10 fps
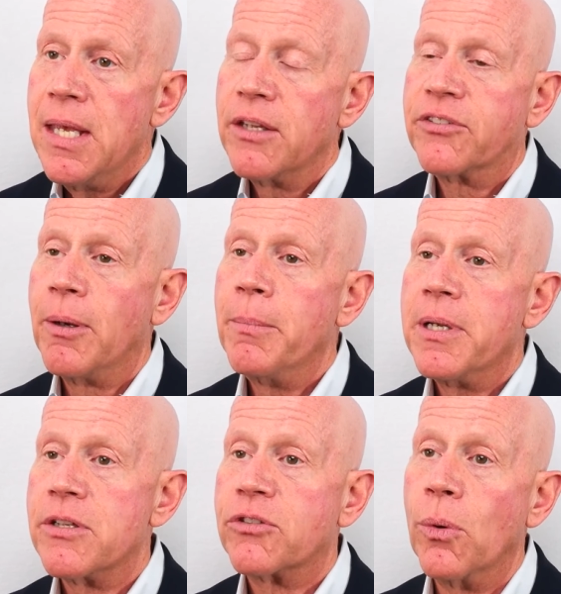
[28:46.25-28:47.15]
It's
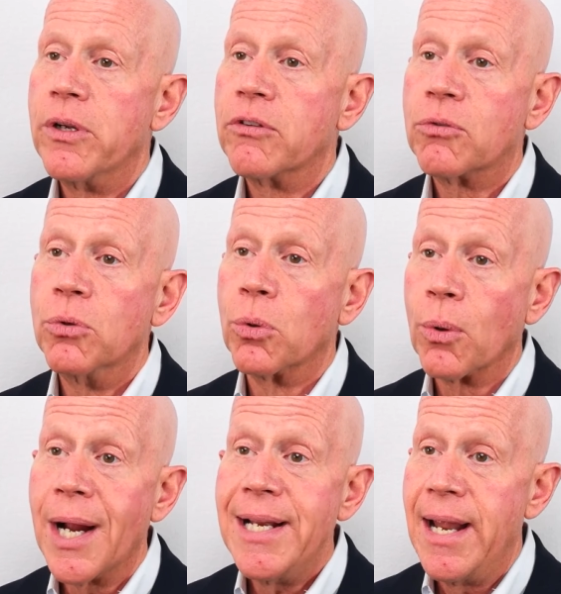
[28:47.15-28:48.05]
somebody that's going to school
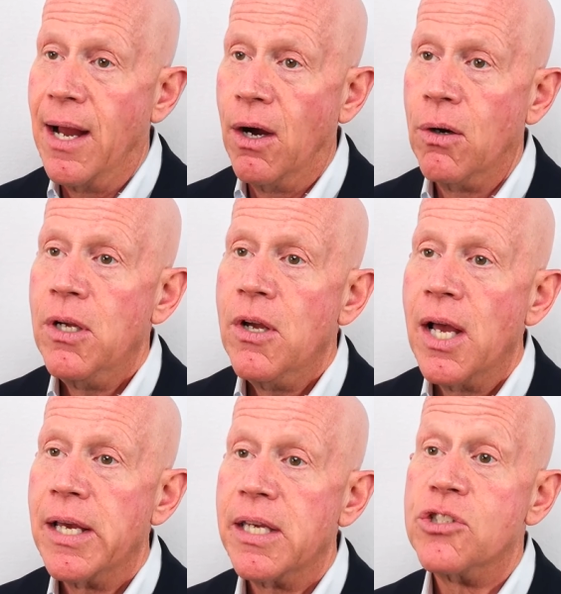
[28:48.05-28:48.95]
right now
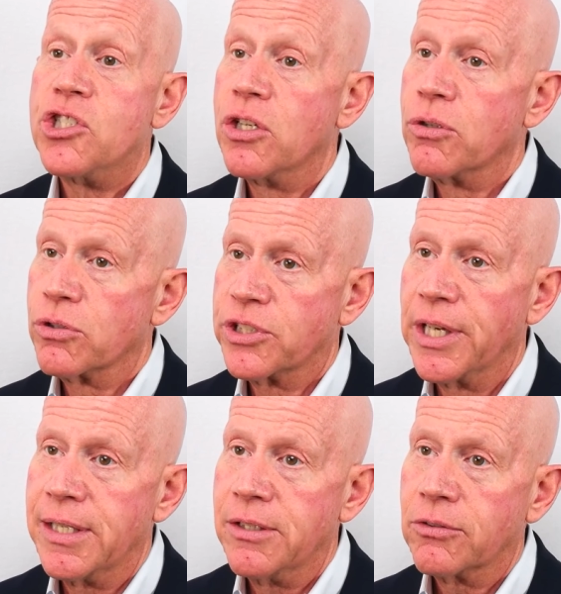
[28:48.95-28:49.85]
in gender
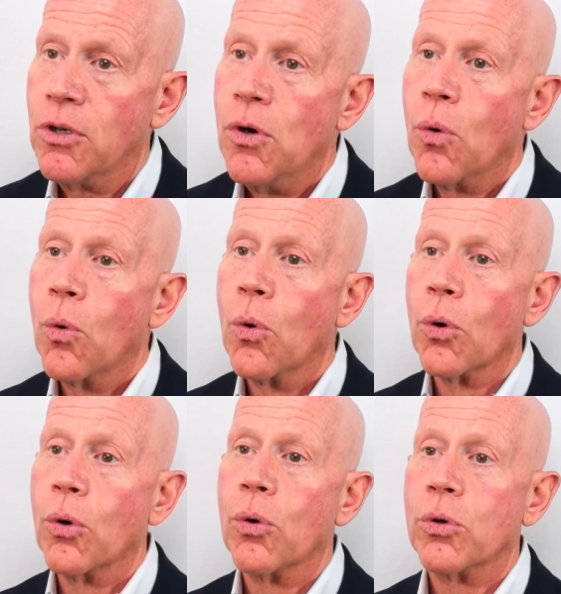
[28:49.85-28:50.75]
studies
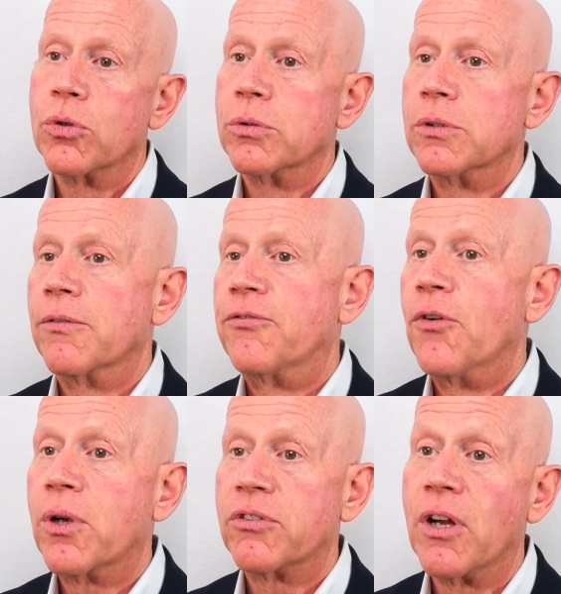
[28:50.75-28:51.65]
or
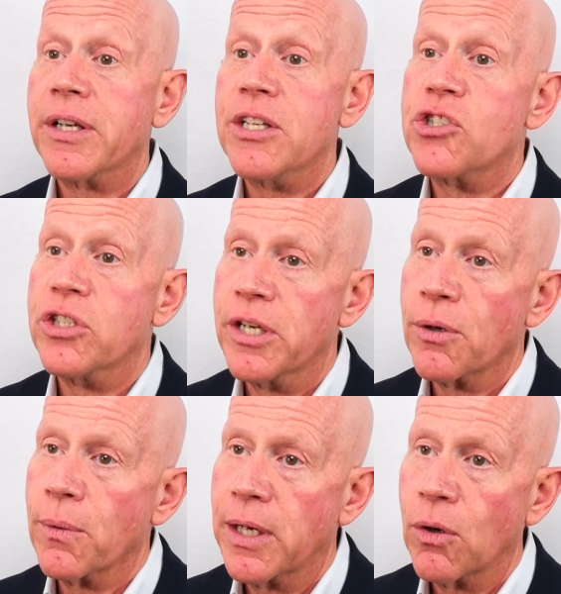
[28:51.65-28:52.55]
focused on
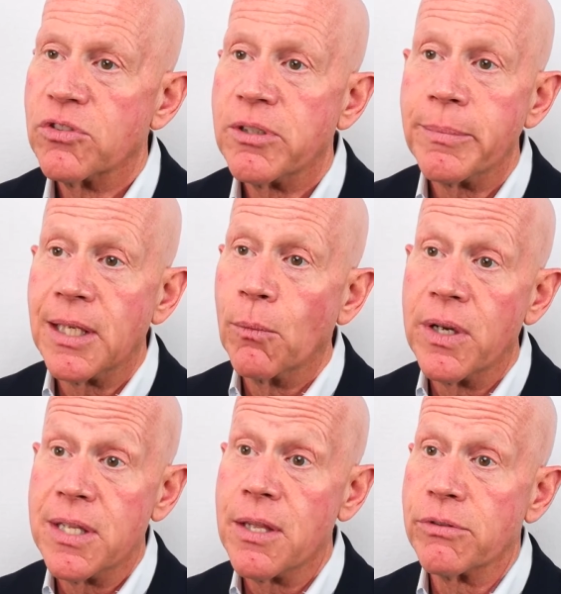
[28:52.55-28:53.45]
engineering or something in
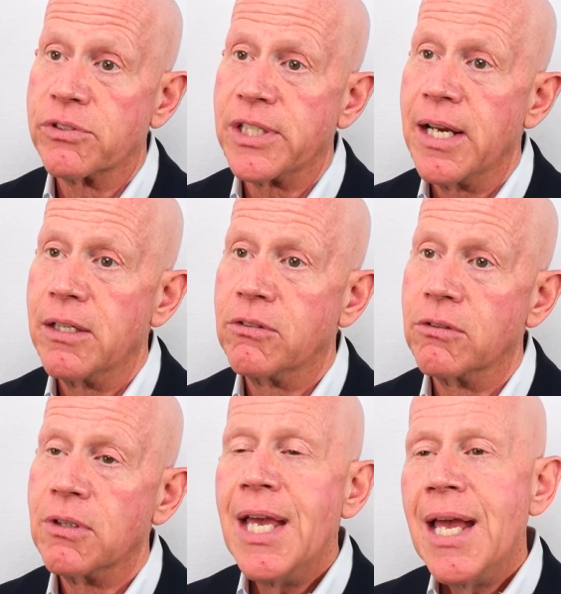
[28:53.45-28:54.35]
one of the other
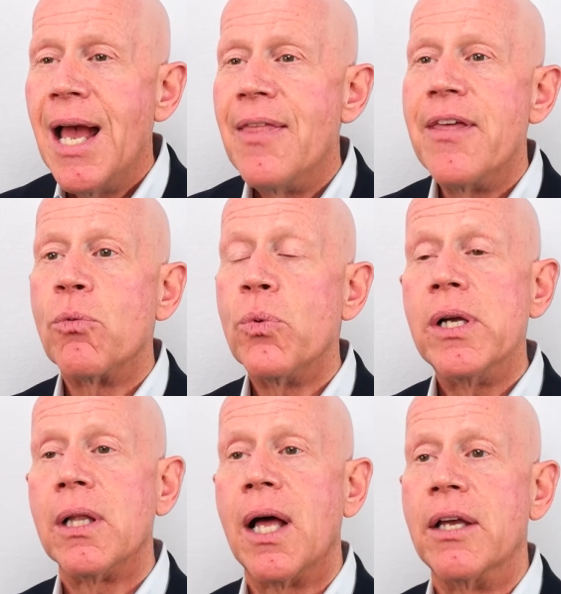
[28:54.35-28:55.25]
sciences. And they
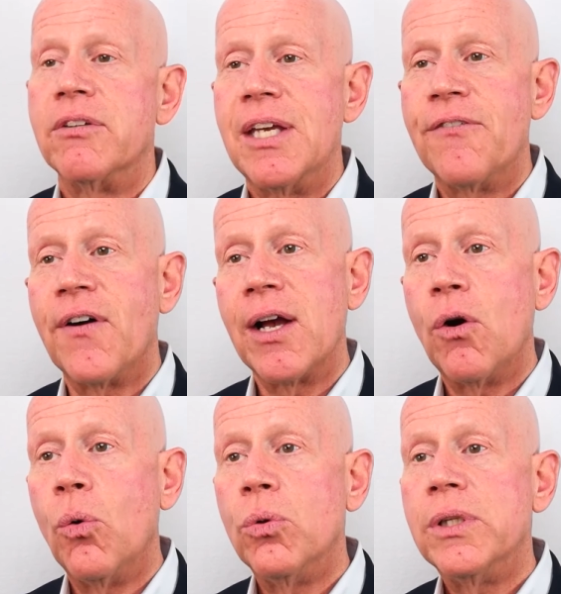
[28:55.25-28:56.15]
realize if I
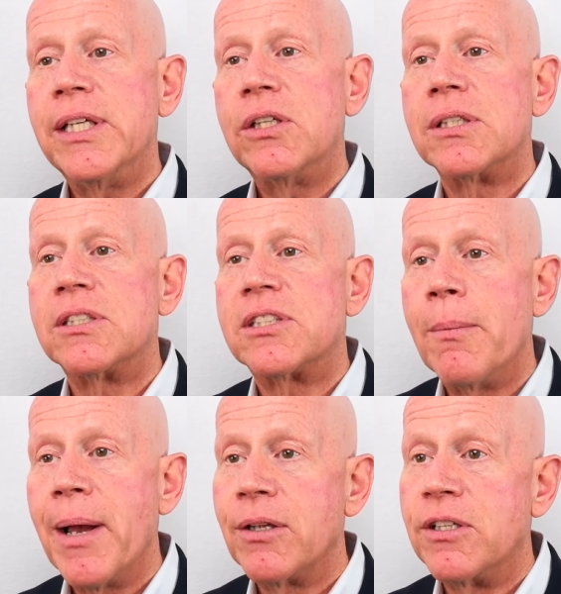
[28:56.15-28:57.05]
only could
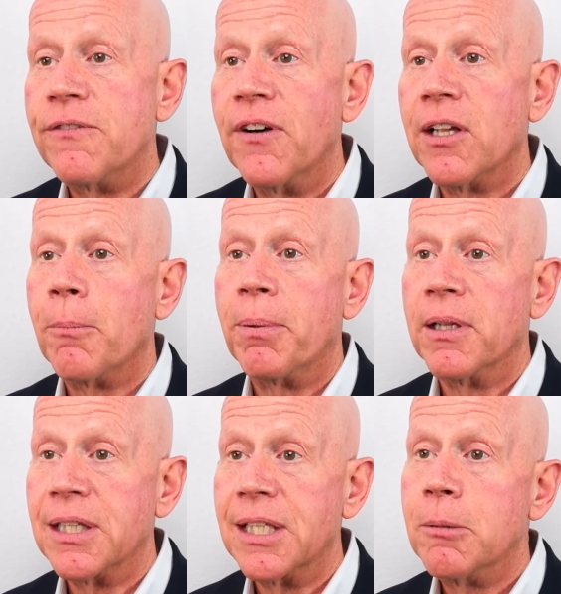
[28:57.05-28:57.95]
somehow develop a
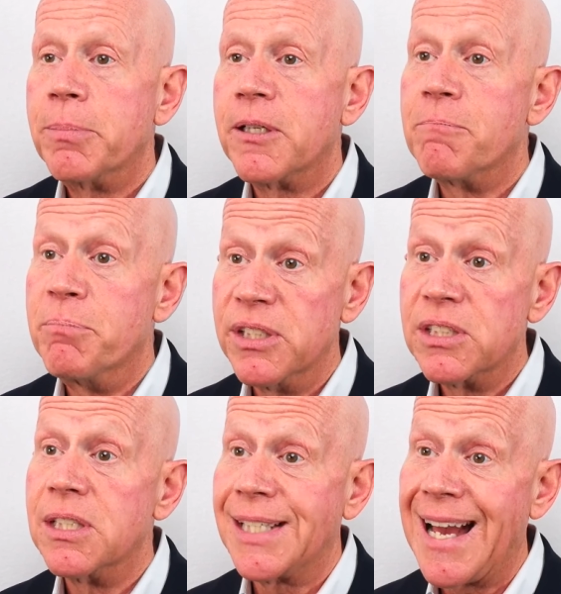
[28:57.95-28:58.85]
little bit of
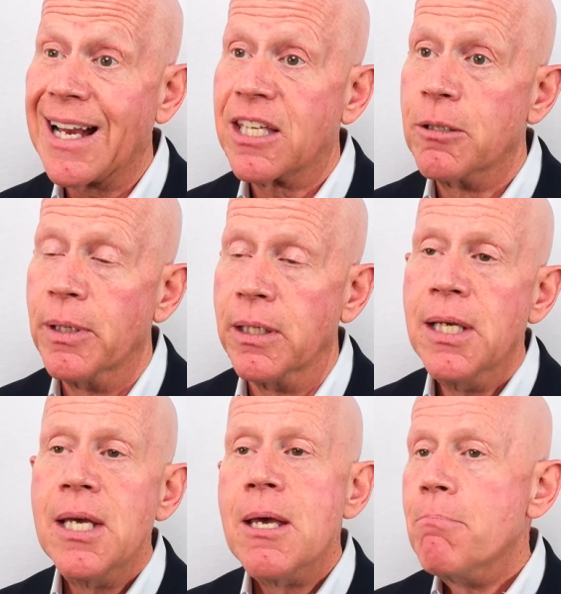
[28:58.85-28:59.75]
business
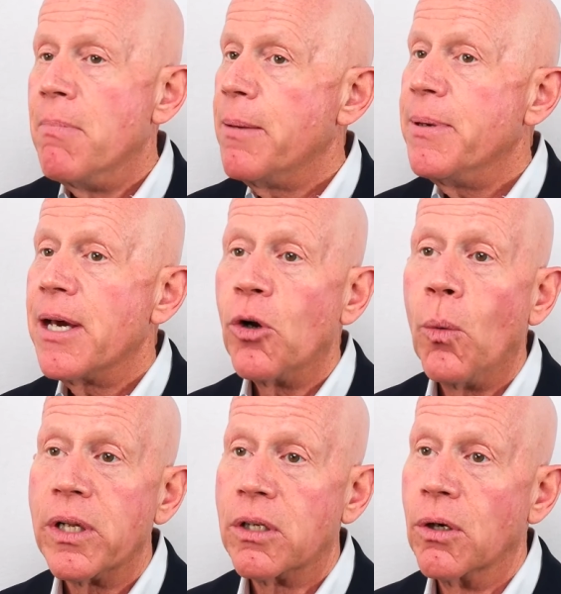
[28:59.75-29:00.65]
acumen, maybe I
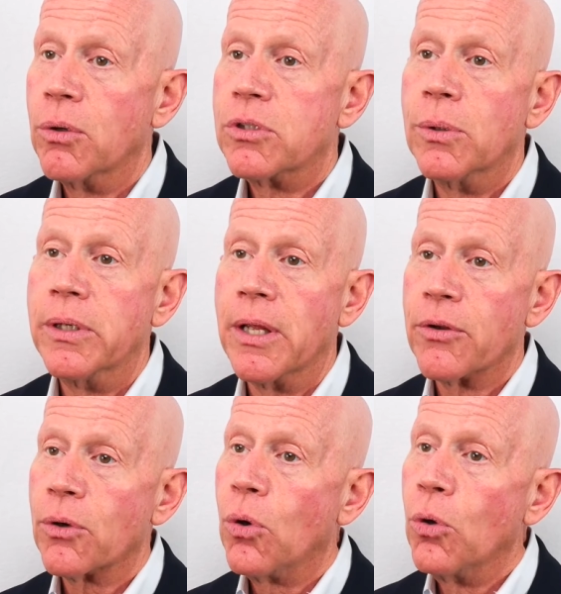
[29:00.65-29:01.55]
don't want to go to
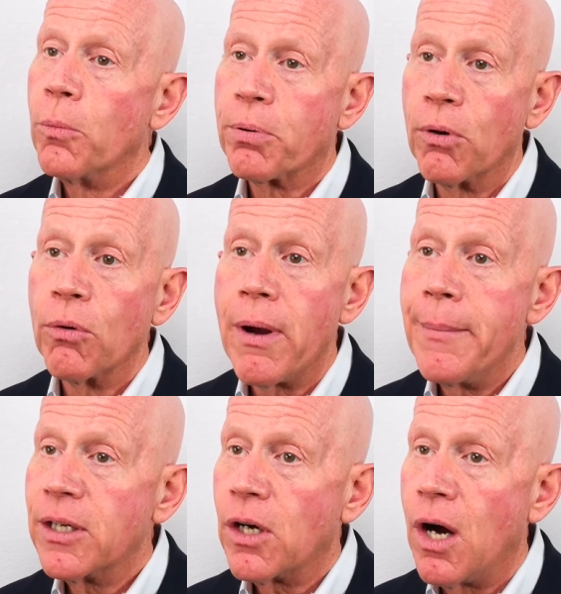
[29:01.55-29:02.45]
another whole
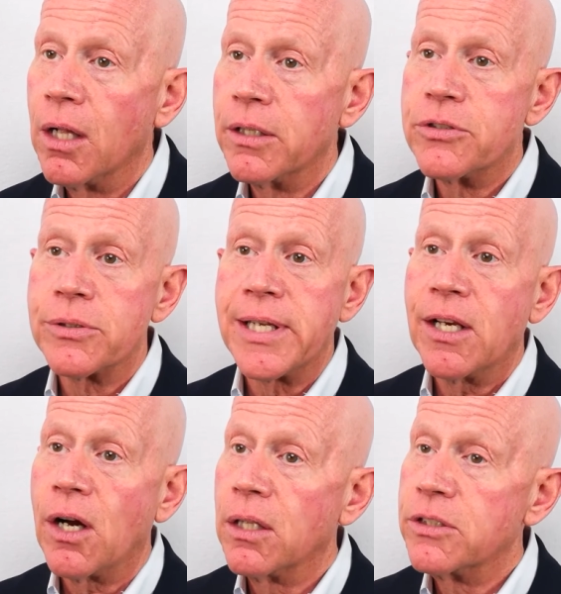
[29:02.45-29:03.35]
program in college or
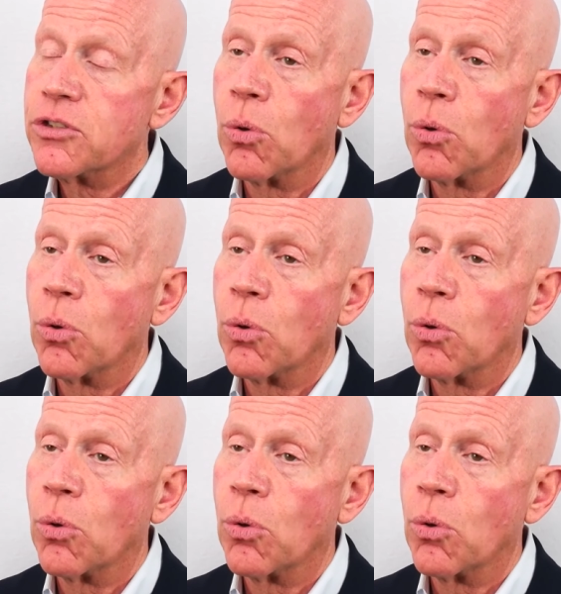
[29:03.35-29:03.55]
take college